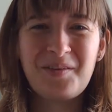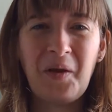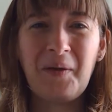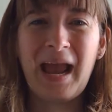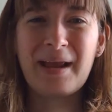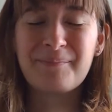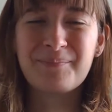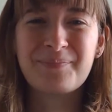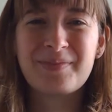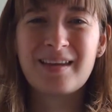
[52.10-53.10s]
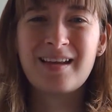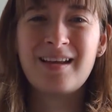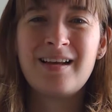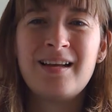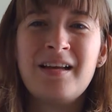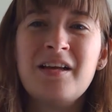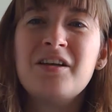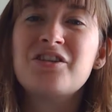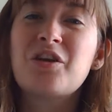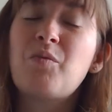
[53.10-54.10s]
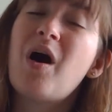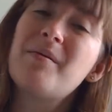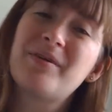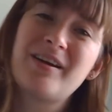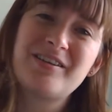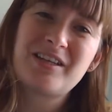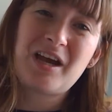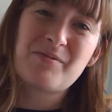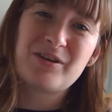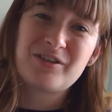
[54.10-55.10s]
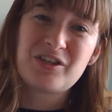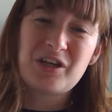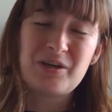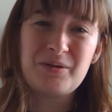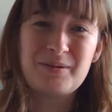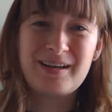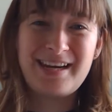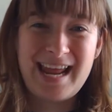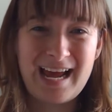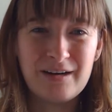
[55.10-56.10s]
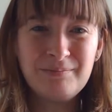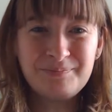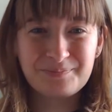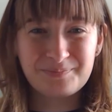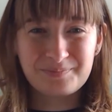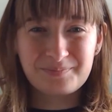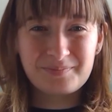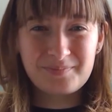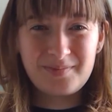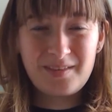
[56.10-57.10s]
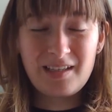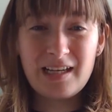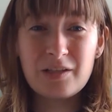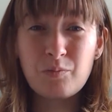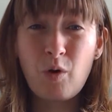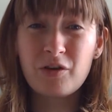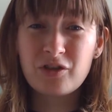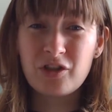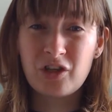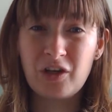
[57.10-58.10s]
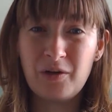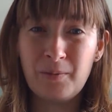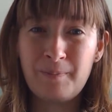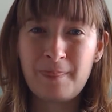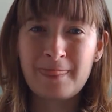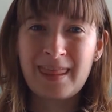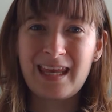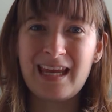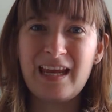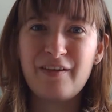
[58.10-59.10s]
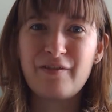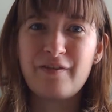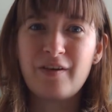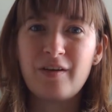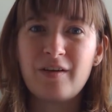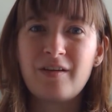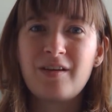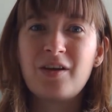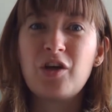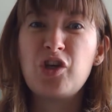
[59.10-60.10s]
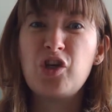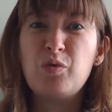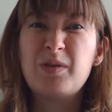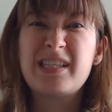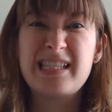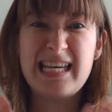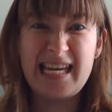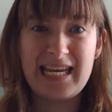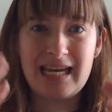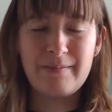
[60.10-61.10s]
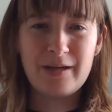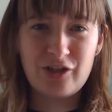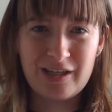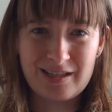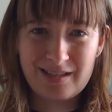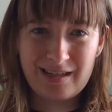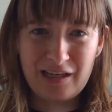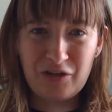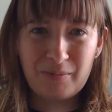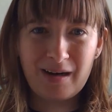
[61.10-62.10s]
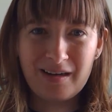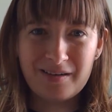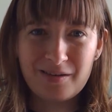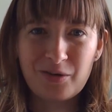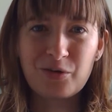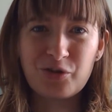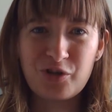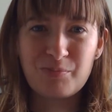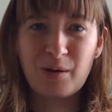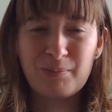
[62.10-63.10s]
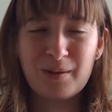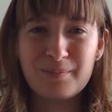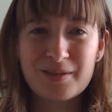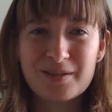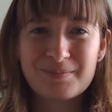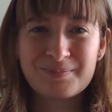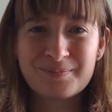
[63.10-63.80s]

Okay, so what I'm going to go on to now is what to do if you see images in your mind that cause you problems.